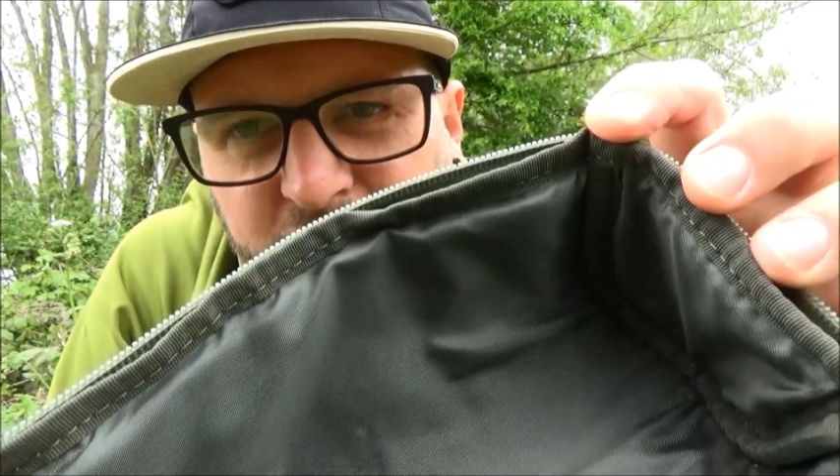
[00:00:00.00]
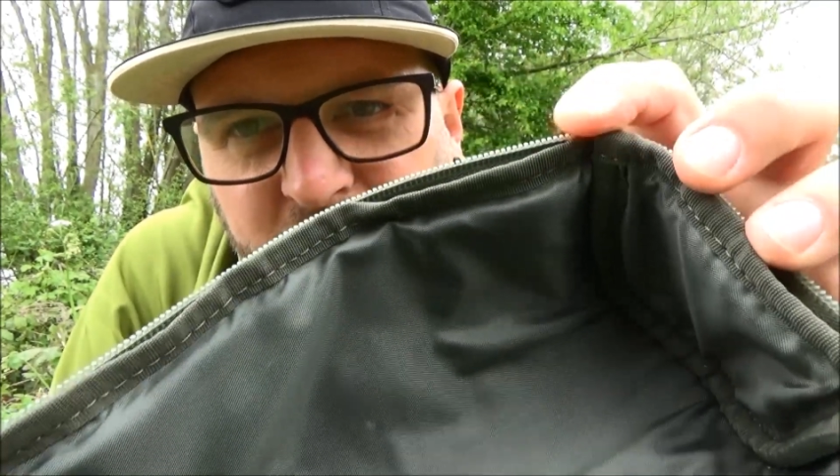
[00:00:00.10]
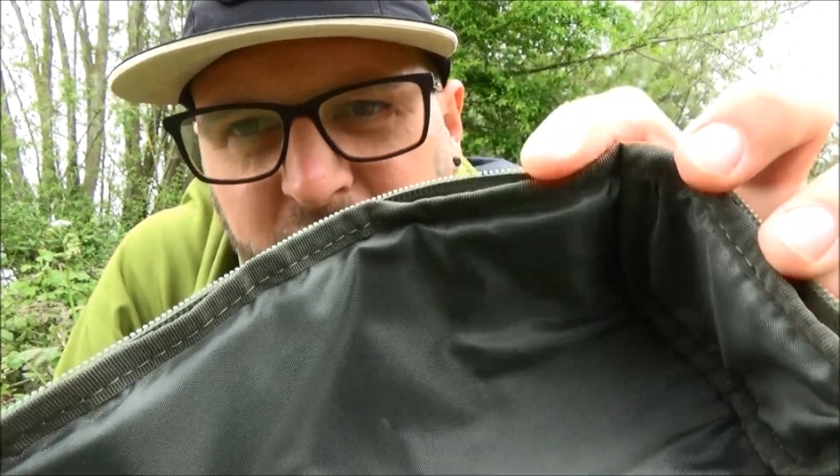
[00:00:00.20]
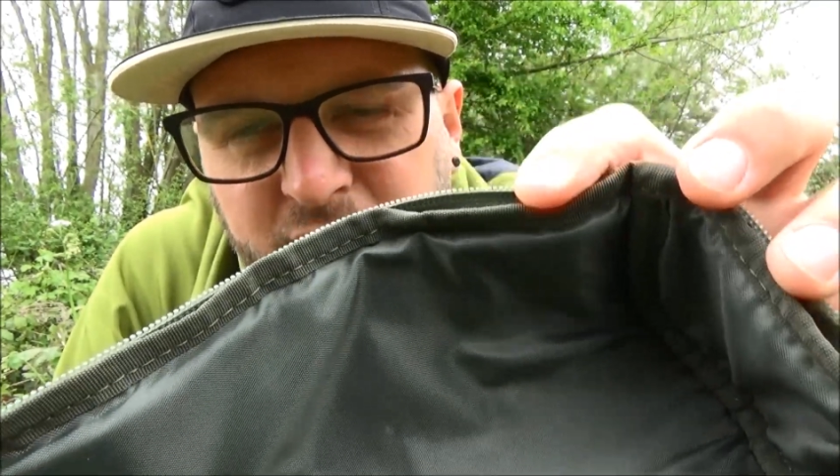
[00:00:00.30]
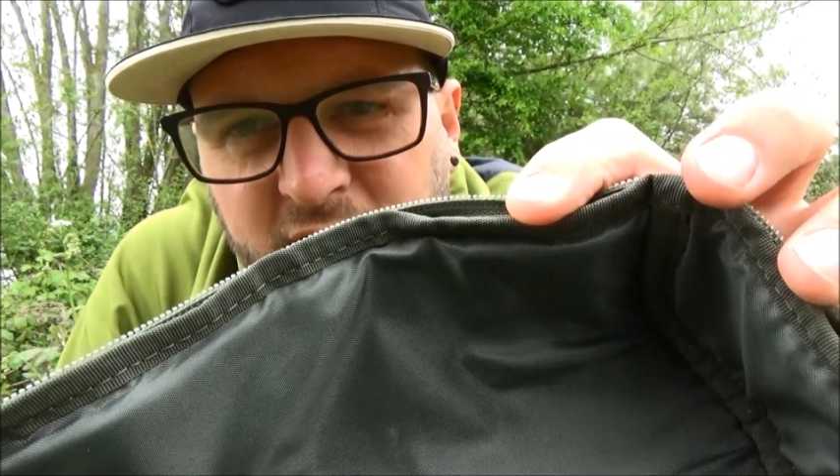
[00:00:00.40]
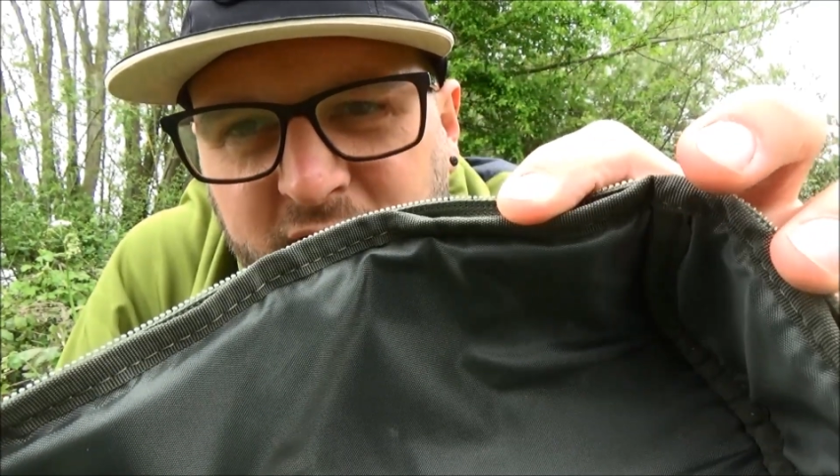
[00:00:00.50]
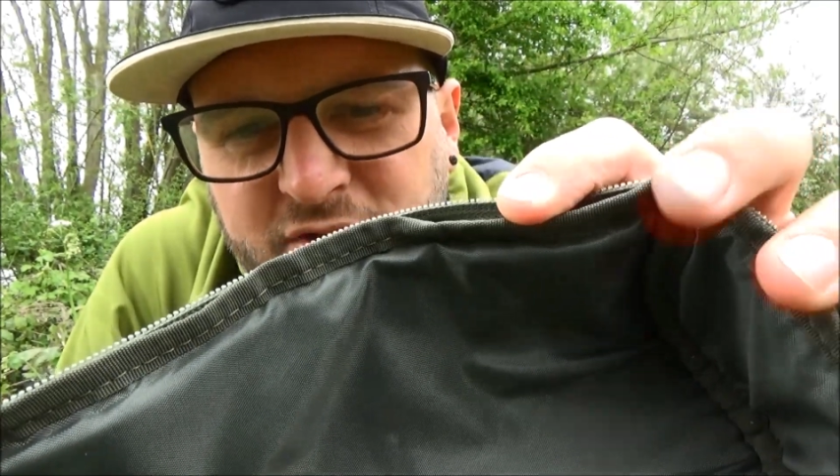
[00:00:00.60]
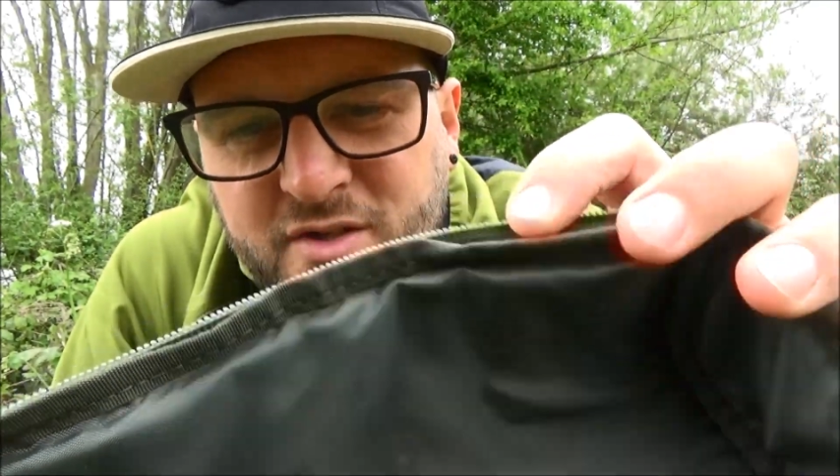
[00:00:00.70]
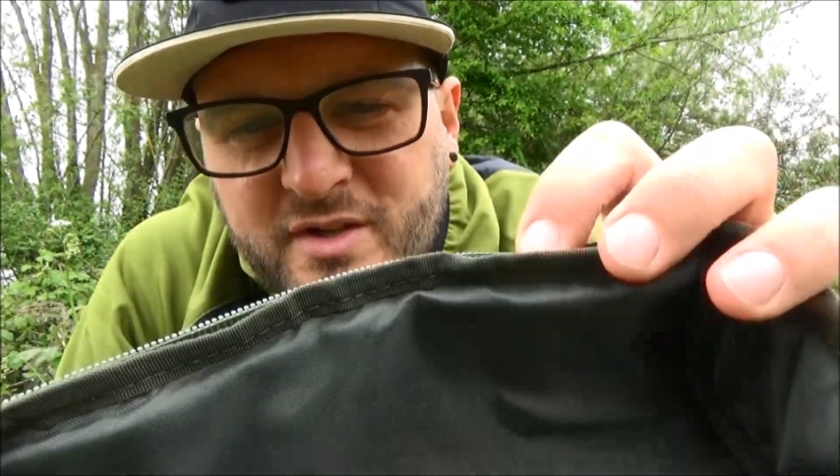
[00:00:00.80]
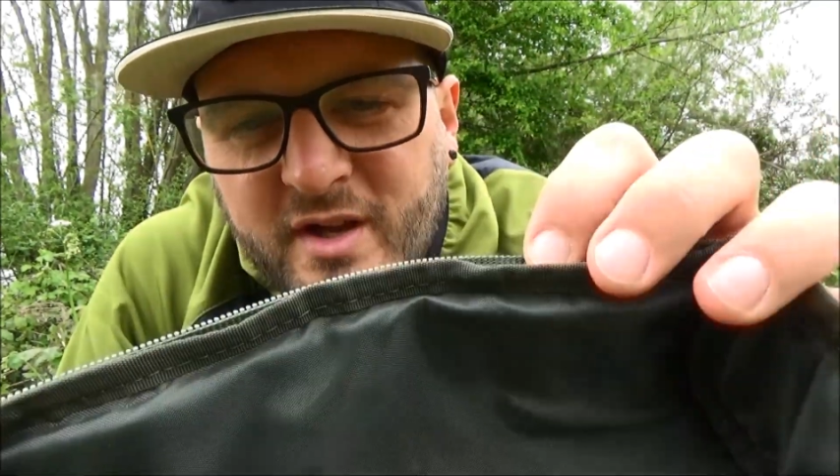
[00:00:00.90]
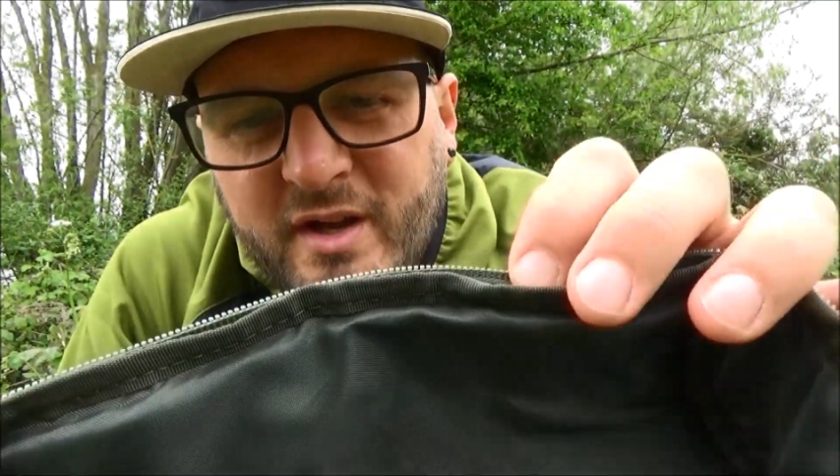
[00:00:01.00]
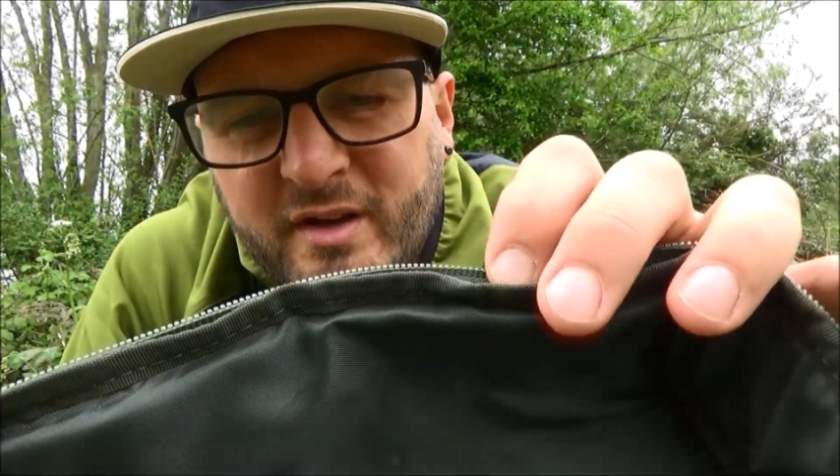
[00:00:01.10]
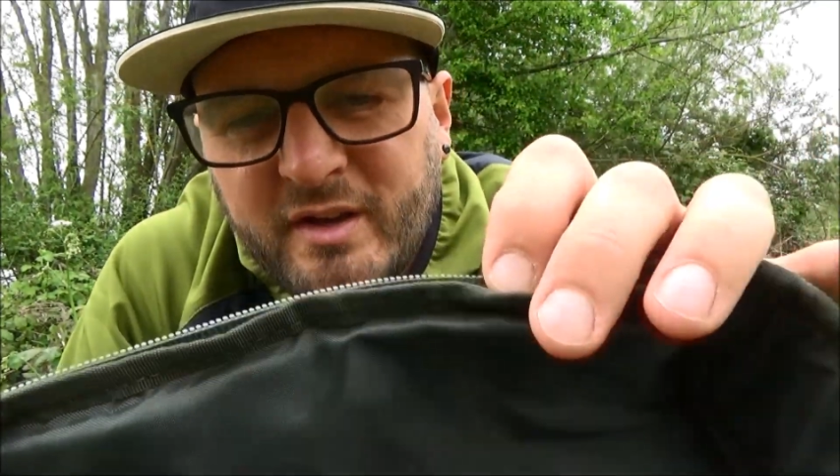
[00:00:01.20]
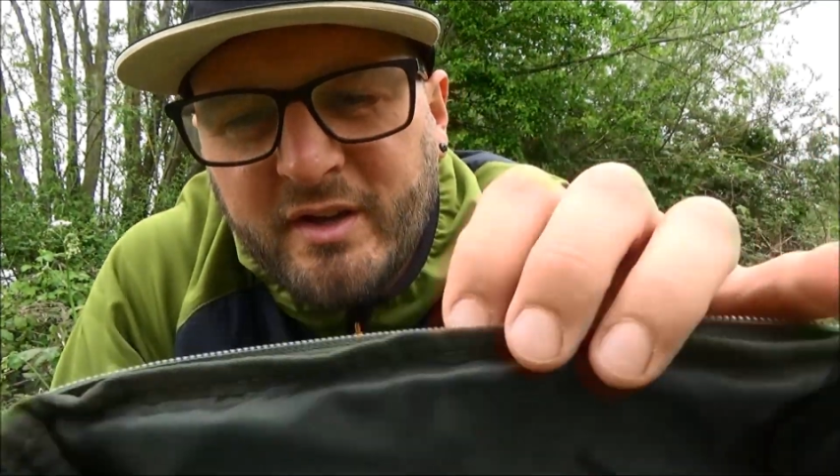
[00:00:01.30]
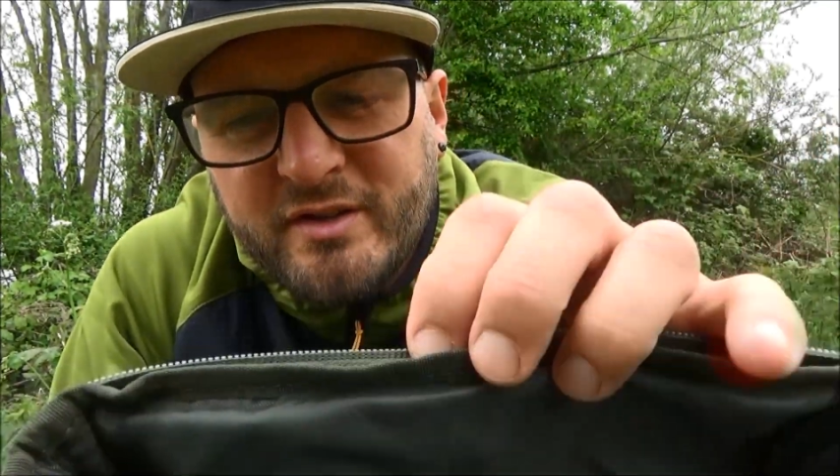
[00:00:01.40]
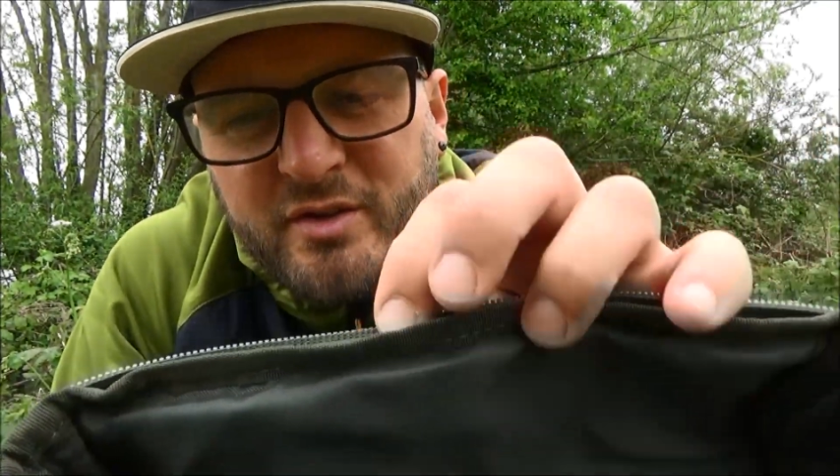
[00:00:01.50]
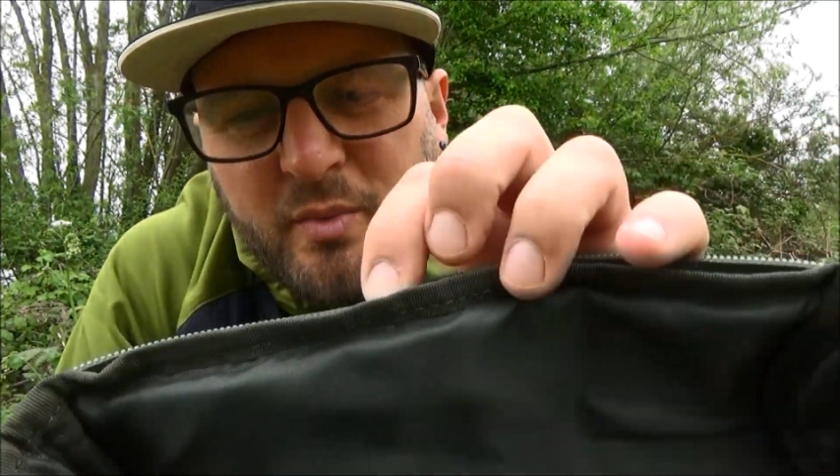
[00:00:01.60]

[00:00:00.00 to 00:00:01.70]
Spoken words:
around the edges there, so